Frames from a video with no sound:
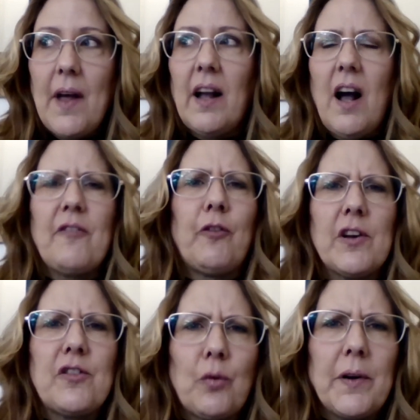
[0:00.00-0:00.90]
I got
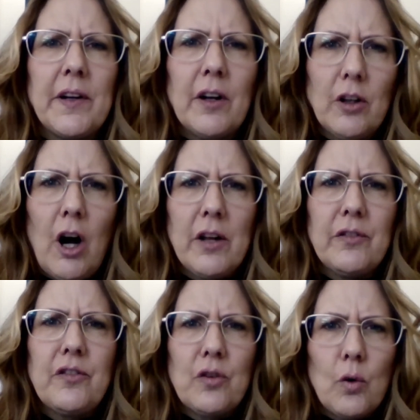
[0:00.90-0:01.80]
frustrated a lot
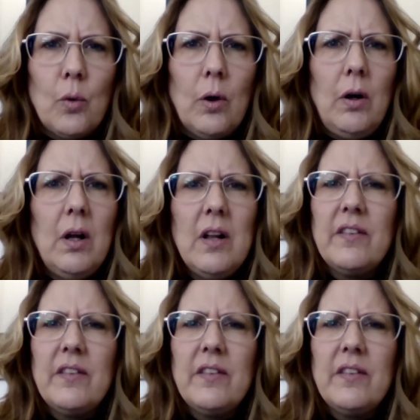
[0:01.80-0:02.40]
in school,